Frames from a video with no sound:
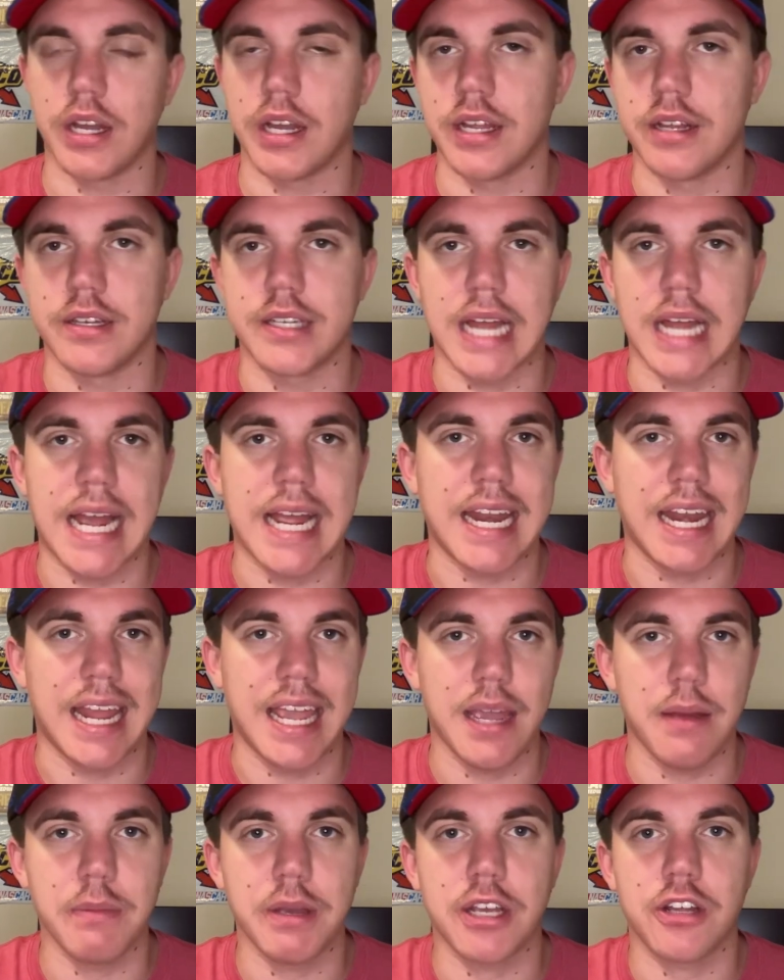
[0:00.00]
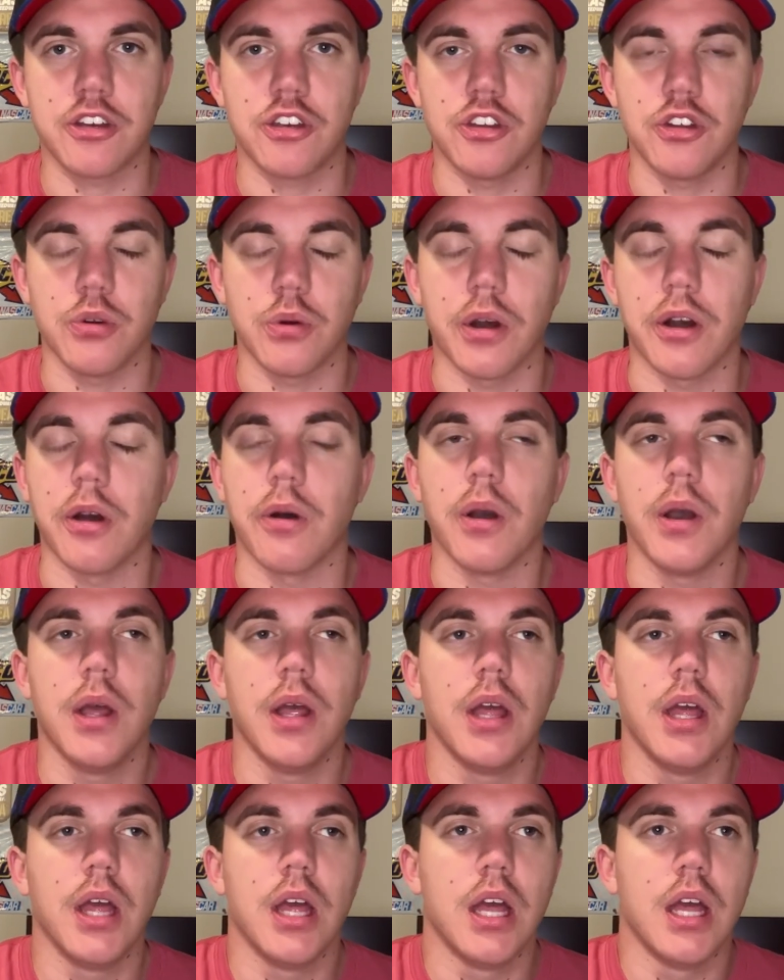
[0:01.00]
a dynamic duo.
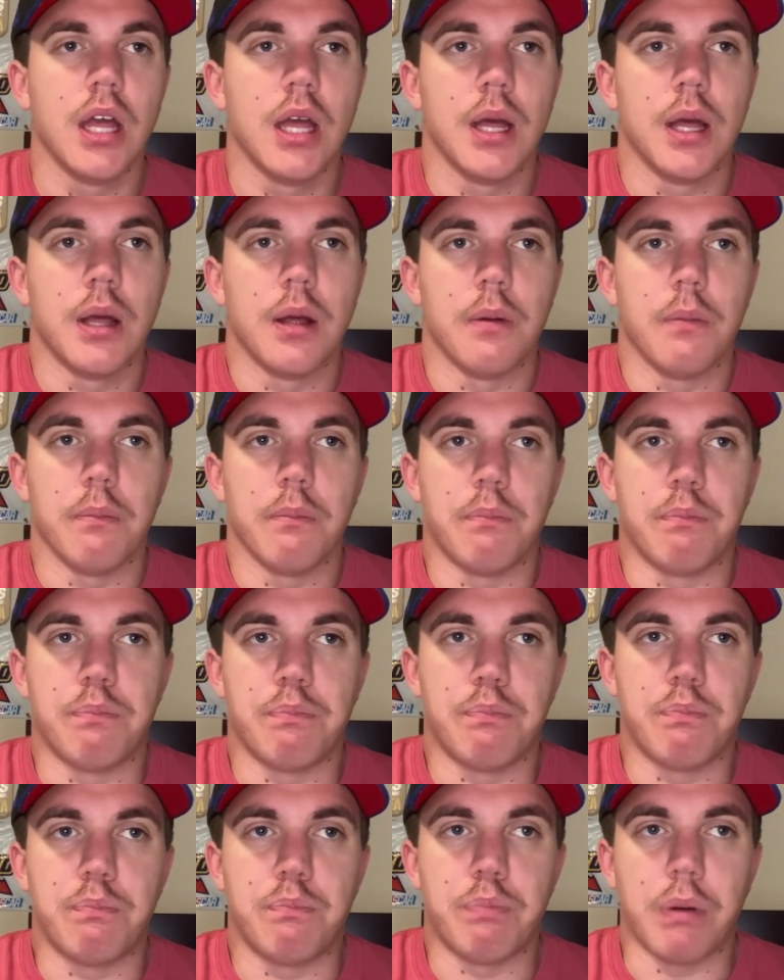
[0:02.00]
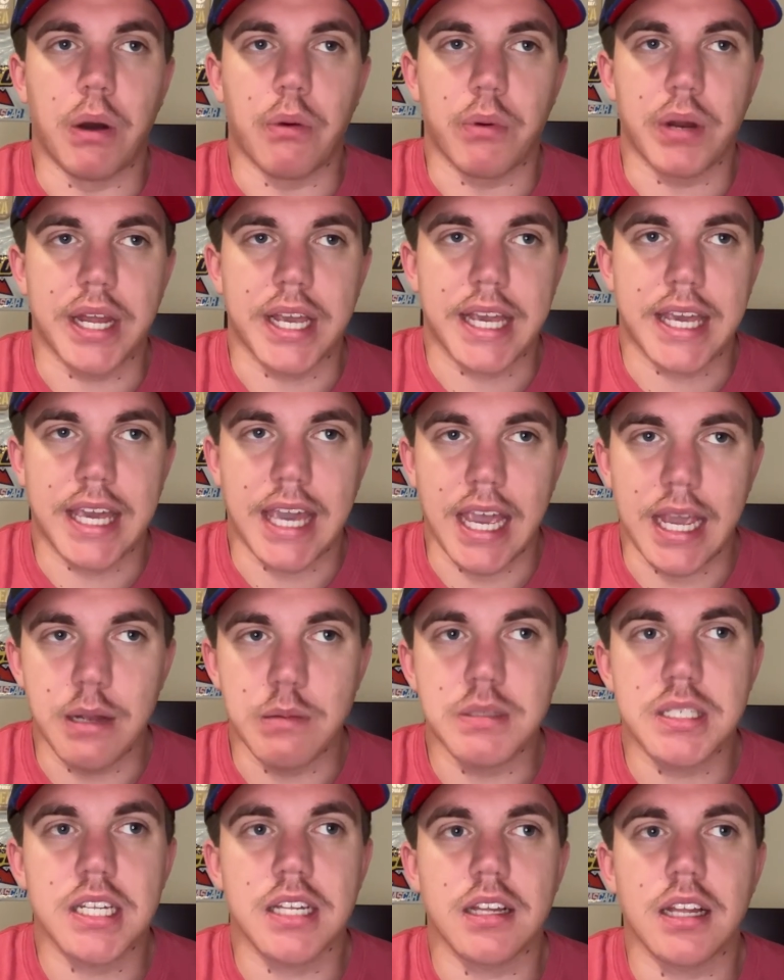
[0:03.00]
But when it came
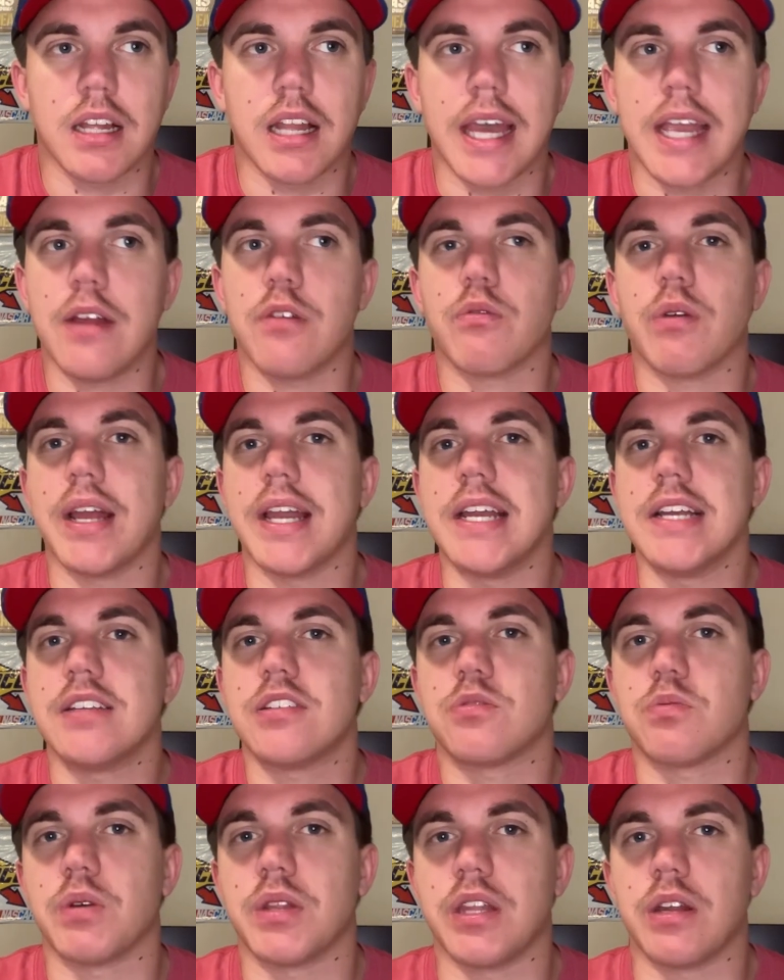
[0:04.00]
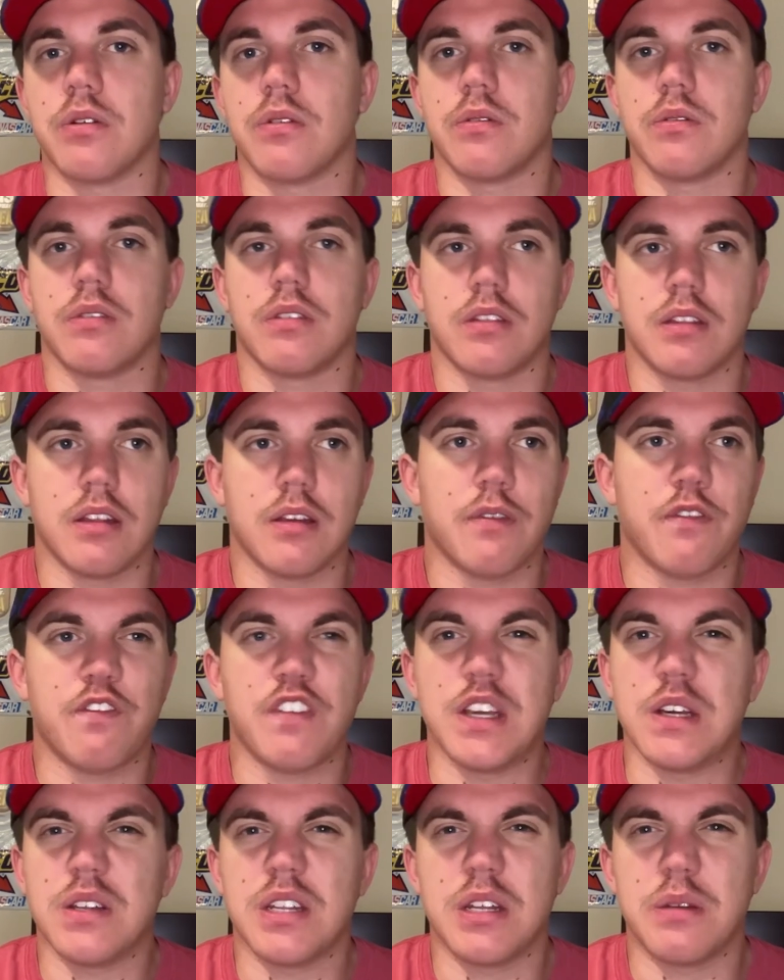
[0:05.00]
to the late race, when the
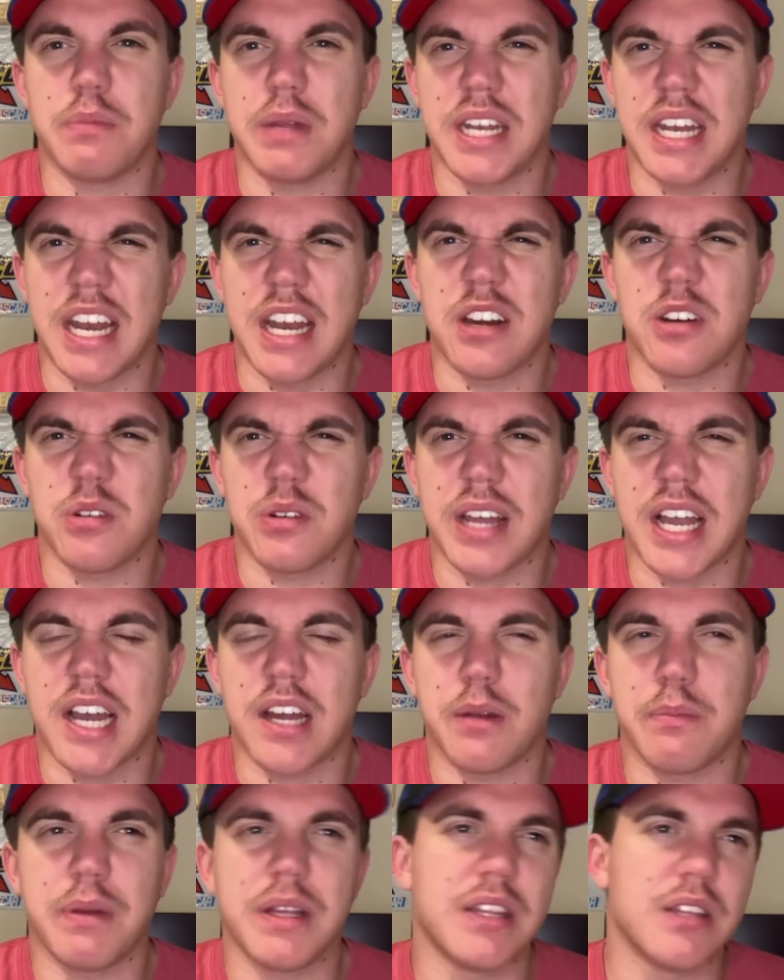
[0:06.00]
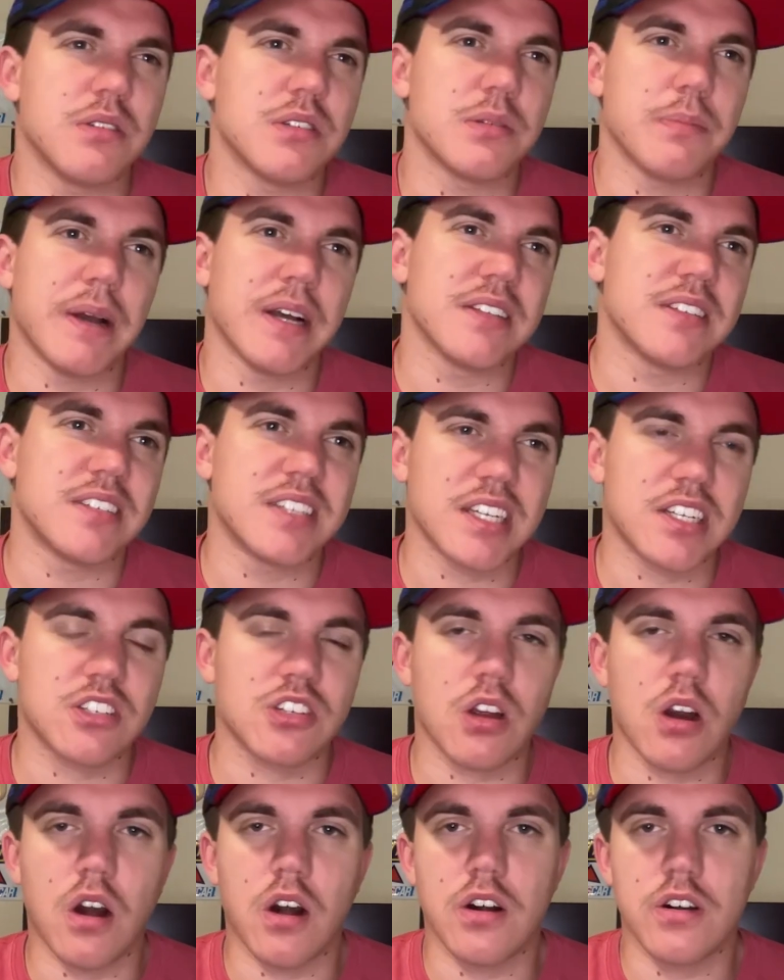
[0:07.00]
field had been narrowed out a bit, there was about 6
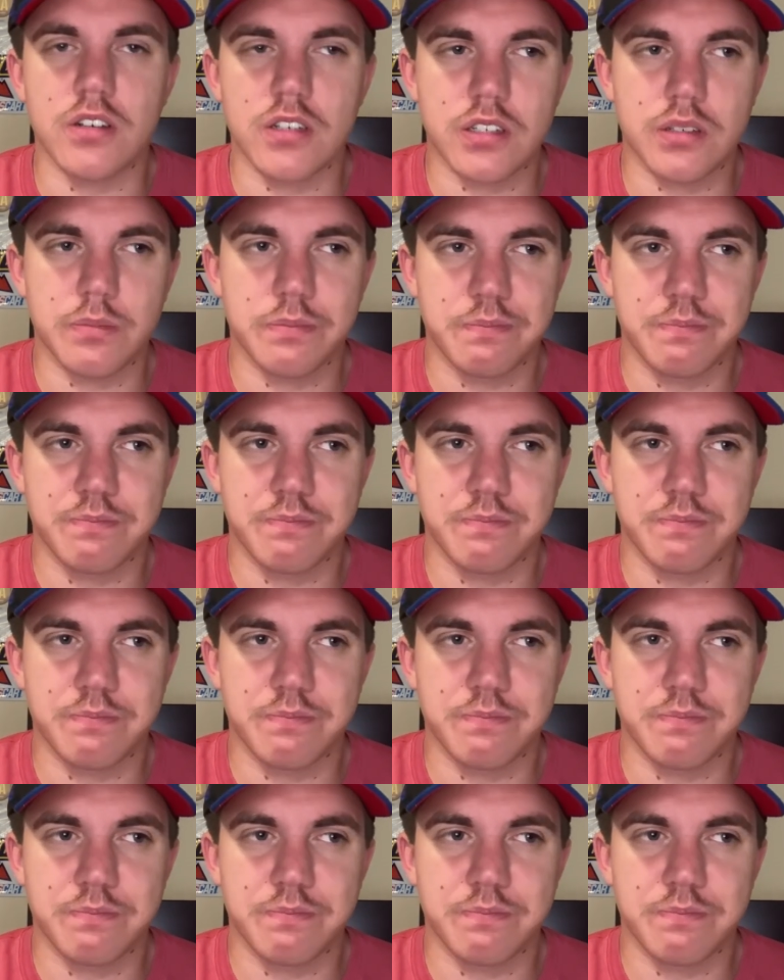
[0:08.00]
cars.